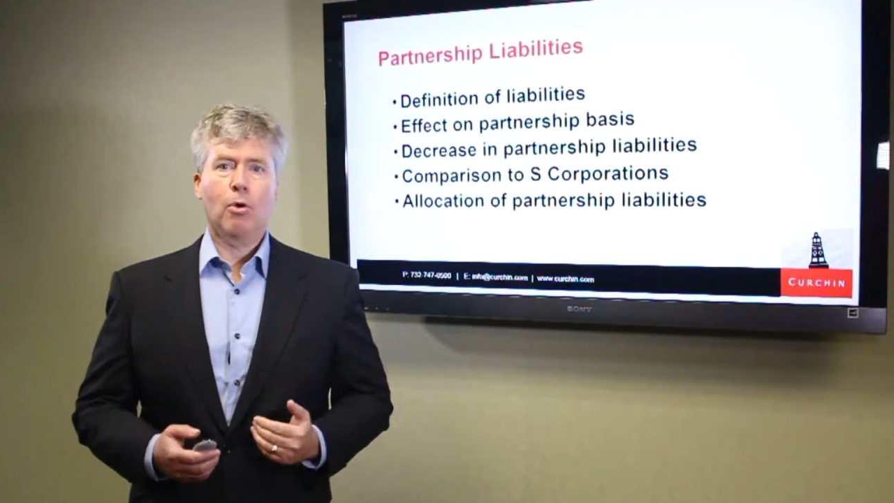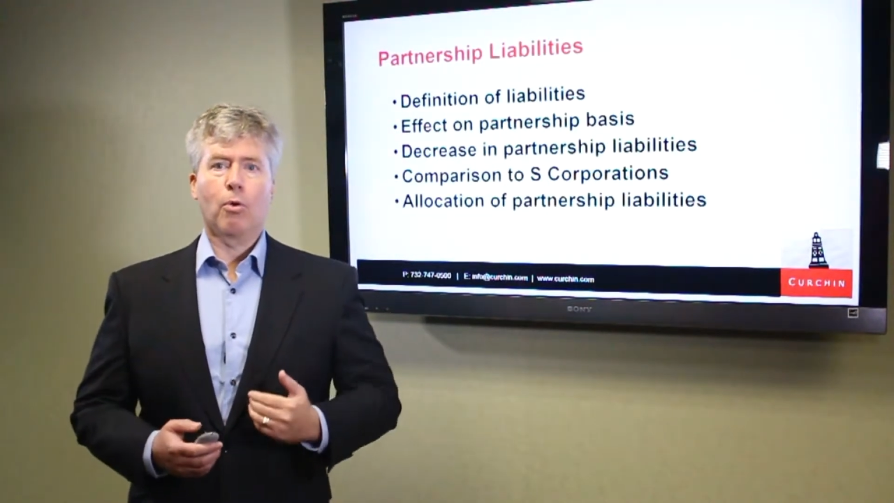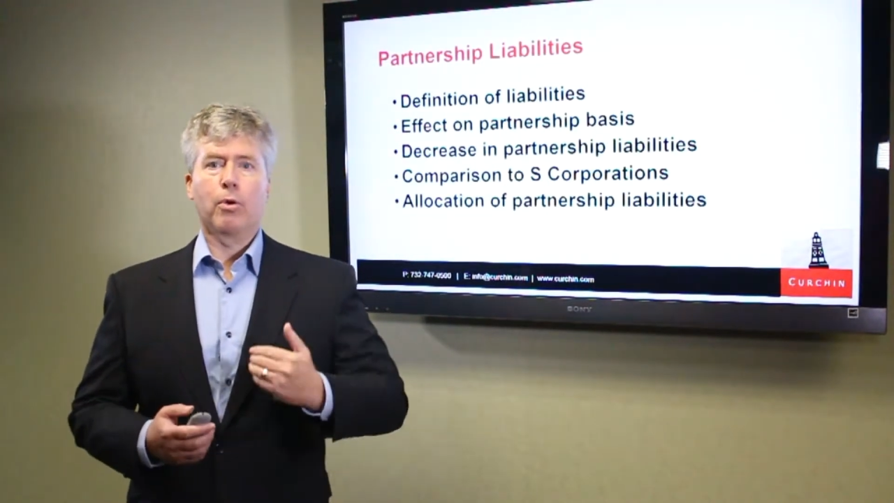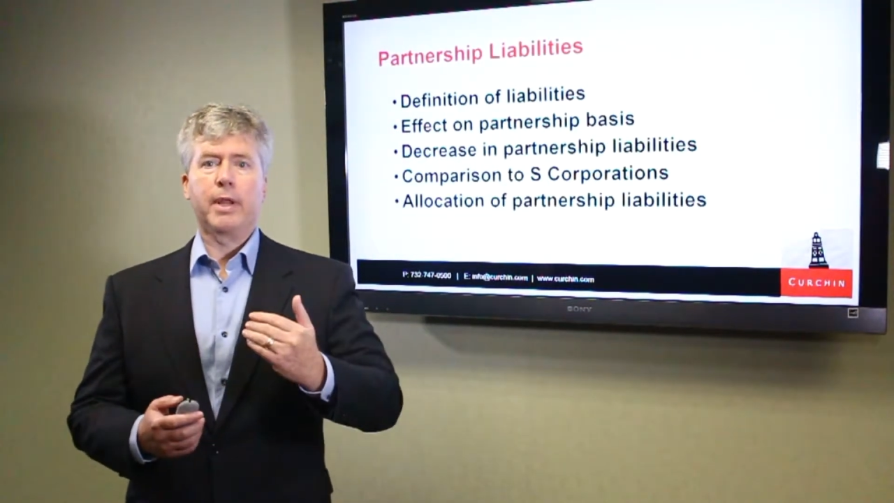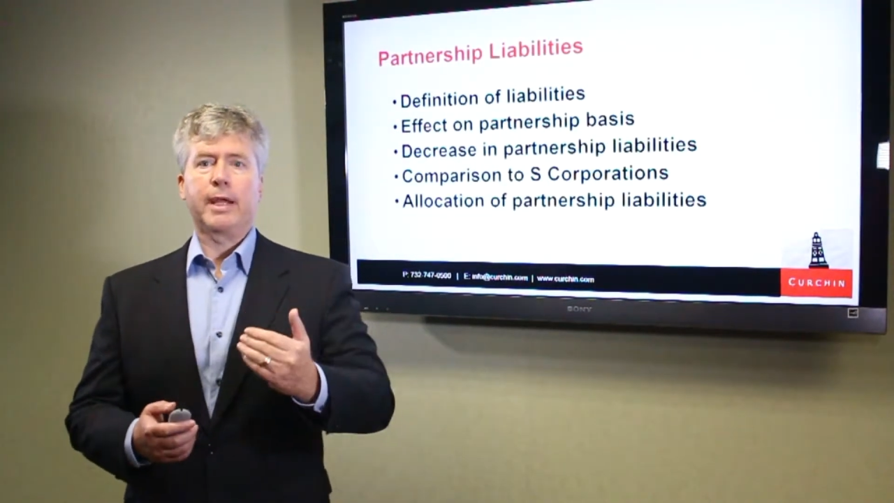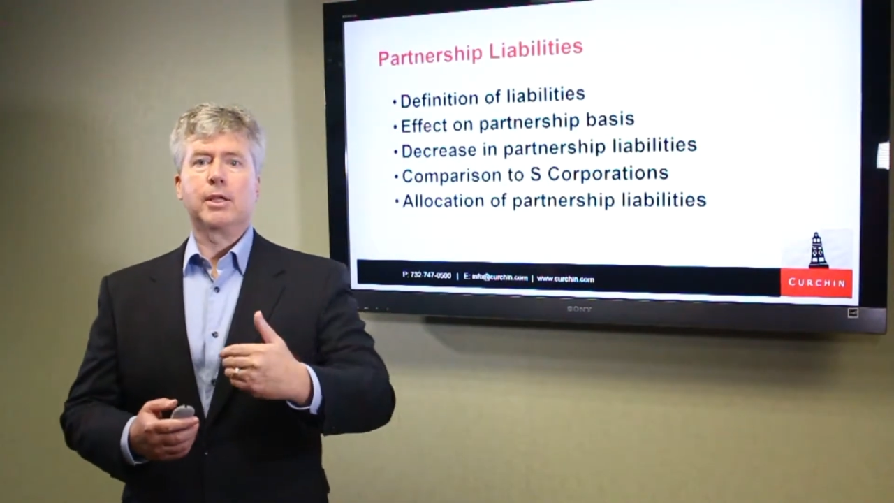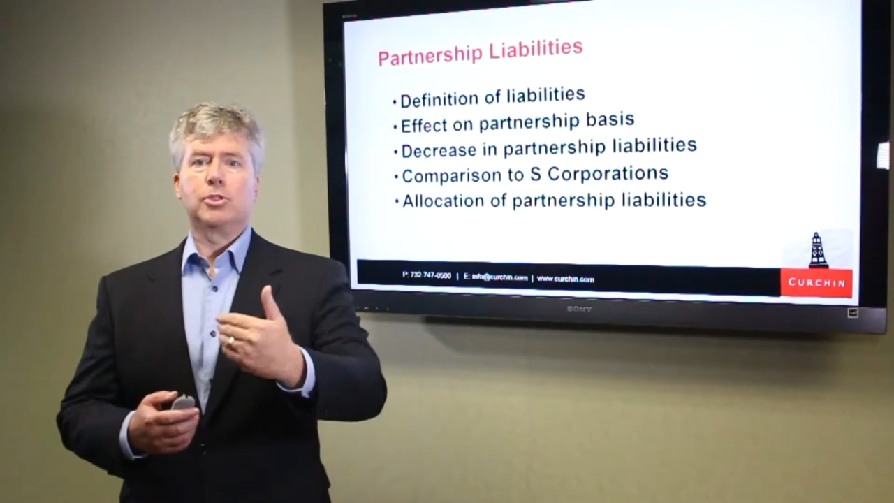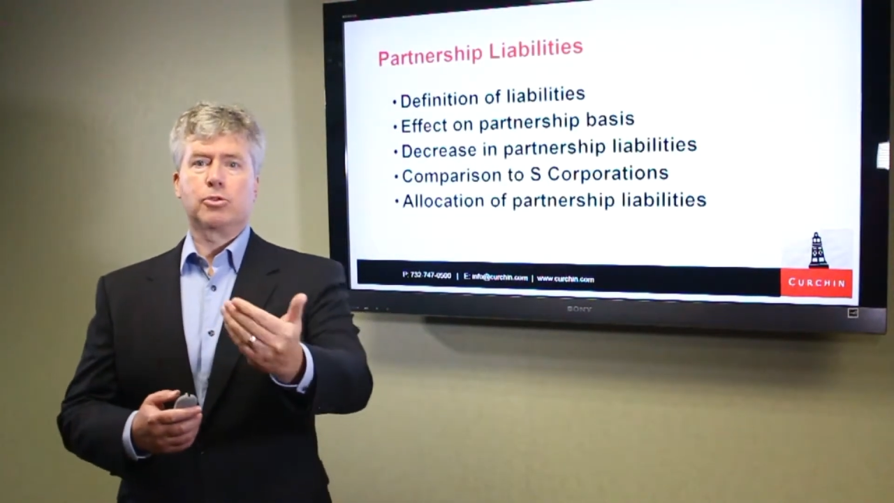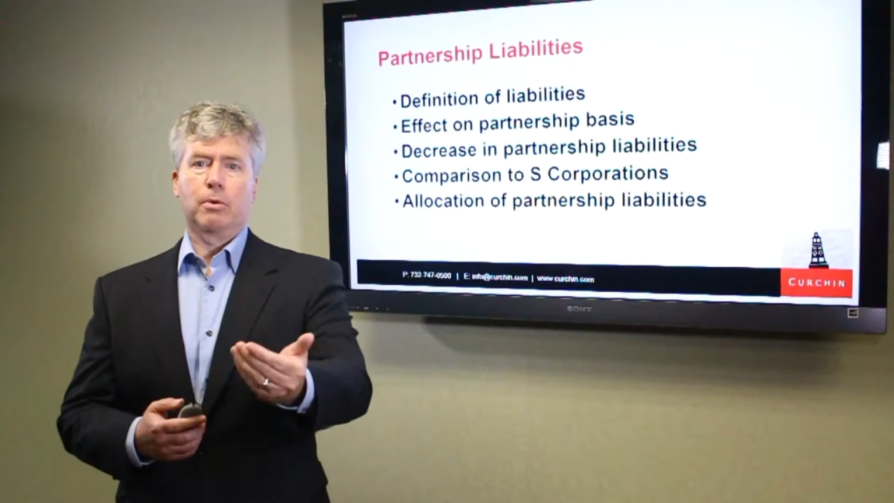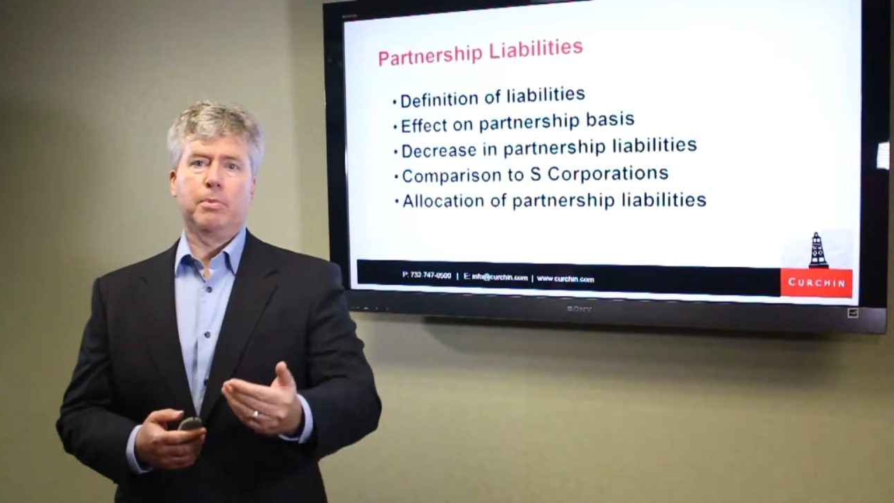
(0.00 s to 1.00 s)
or they
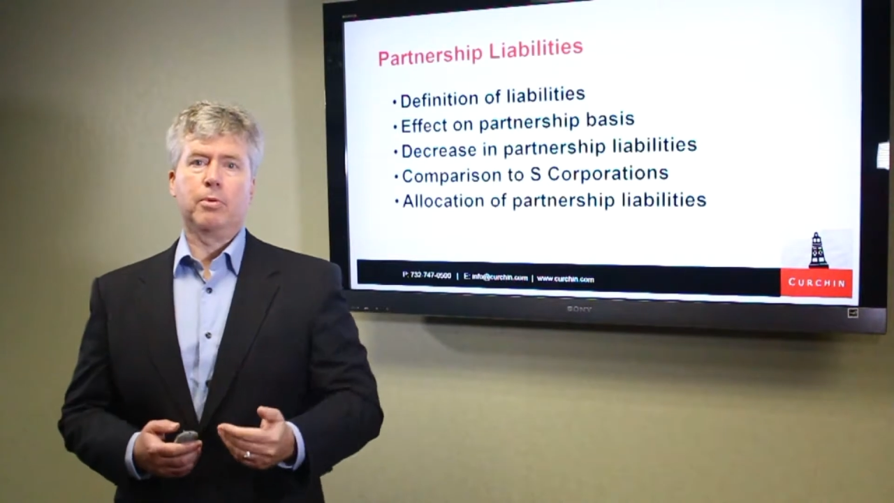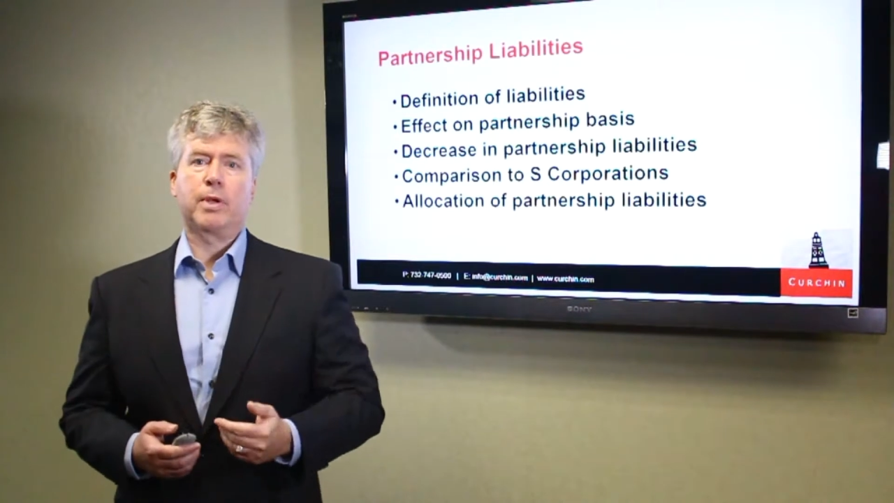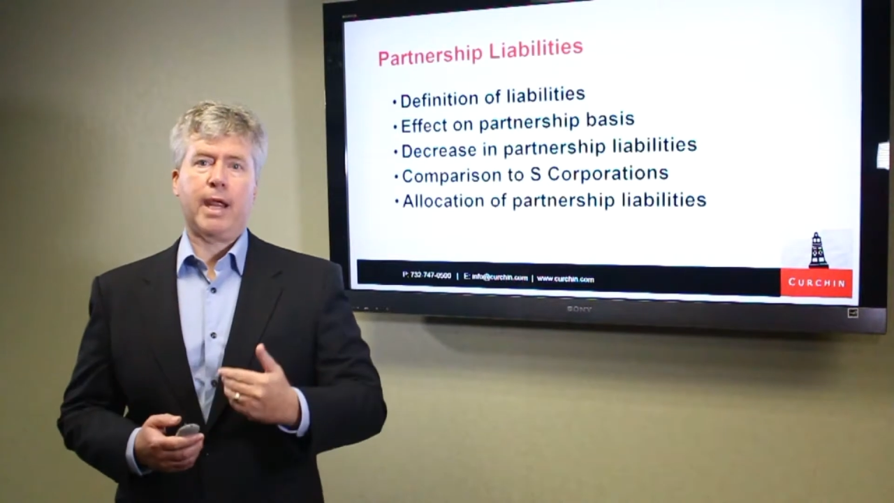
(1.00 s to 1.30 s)
contribute